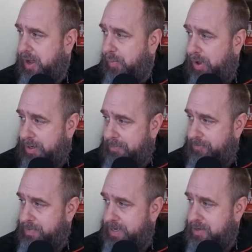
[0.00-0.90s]
Welcome
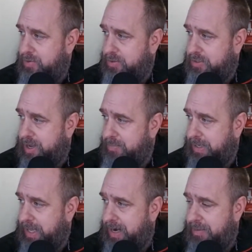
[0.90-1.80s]
everybody who is coming
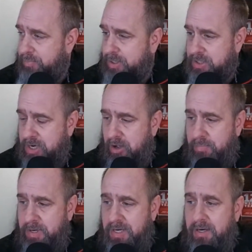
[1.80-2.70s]
in. I appreciate you all
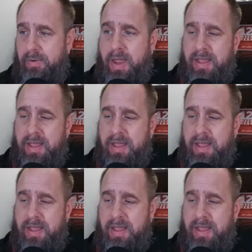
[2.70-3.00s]
being here.